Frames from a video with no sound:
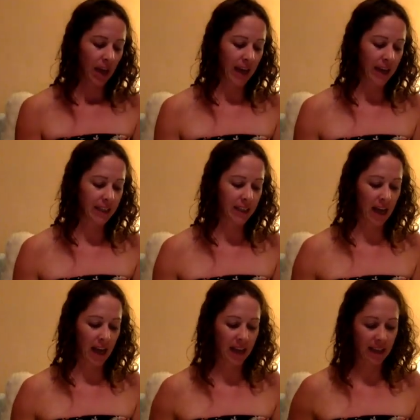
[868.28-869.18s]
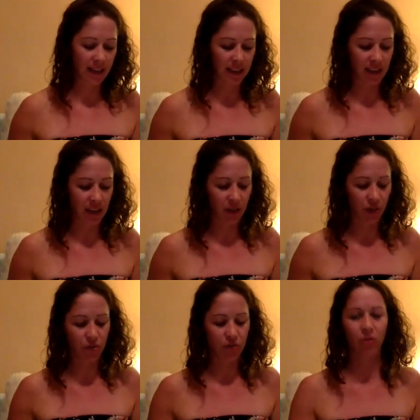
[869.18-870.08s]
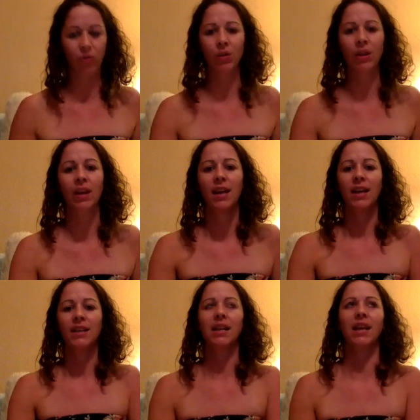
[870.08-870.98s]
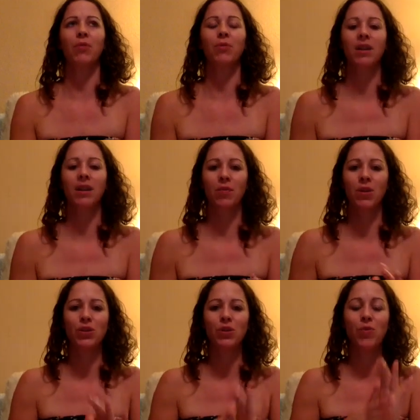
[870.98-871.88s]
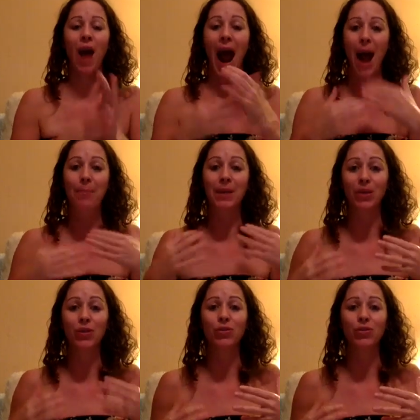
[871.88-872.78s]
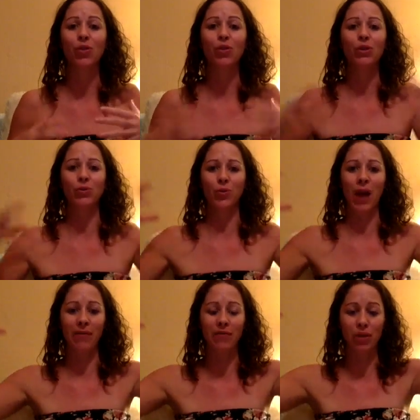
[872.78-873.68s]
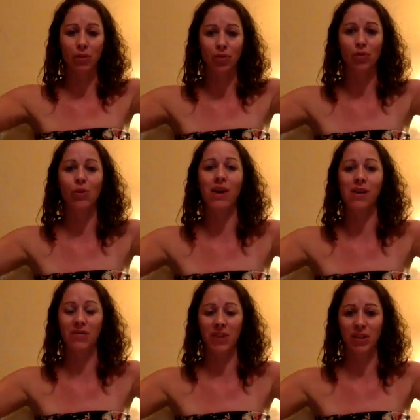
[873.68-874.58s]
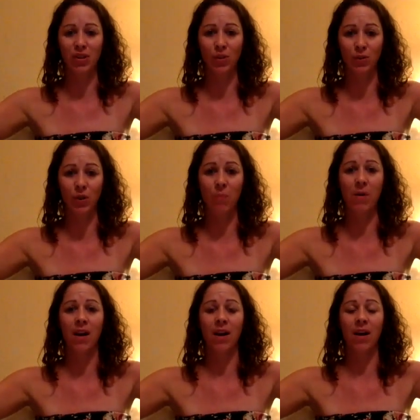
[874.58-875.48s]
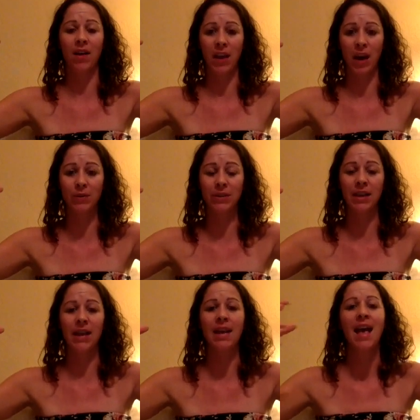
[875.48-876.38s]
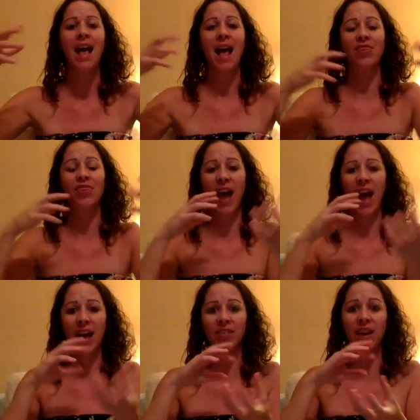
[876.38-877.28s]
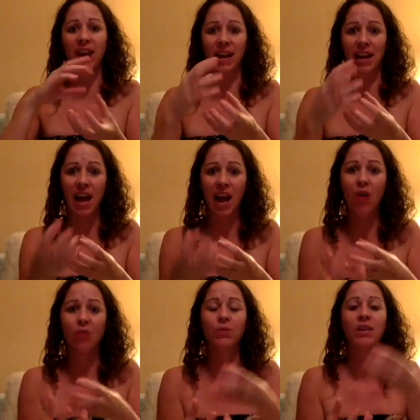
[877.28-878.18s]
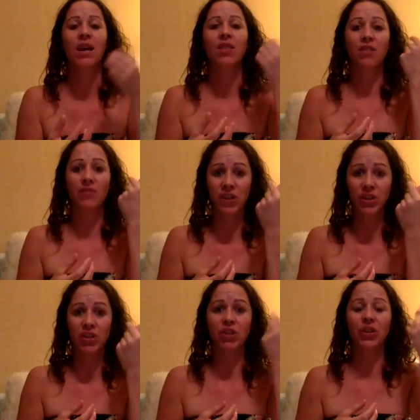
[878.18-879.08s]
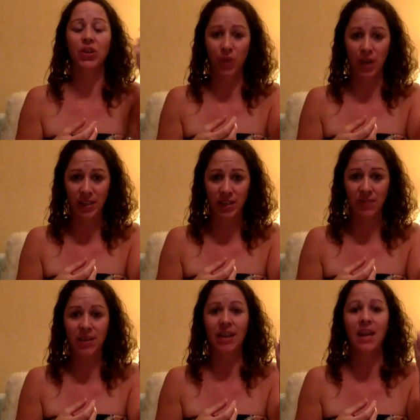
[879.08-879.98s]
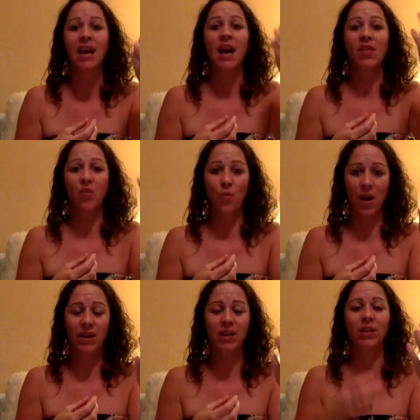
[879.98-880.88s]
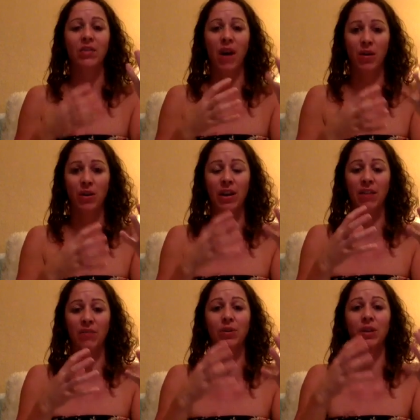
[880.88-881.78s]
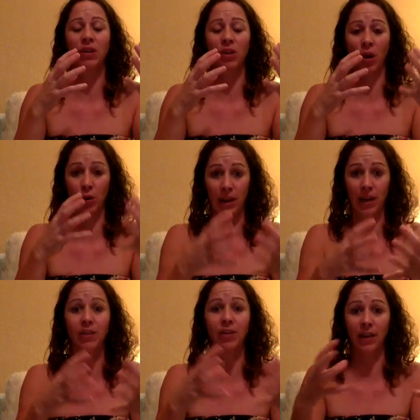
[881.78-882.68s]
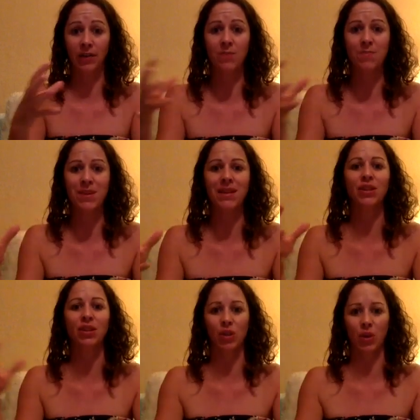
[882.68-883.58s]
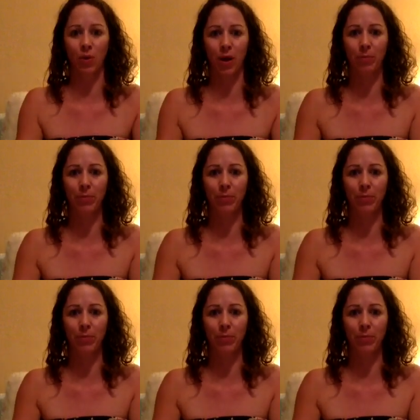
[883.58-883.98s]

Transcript: And that's the thing. Control is like when you are being controlled, you don't have to control how everything shows up on the outside, and that then allows the vision, the creativity, and the awareness of how you'd like your life to be to show up.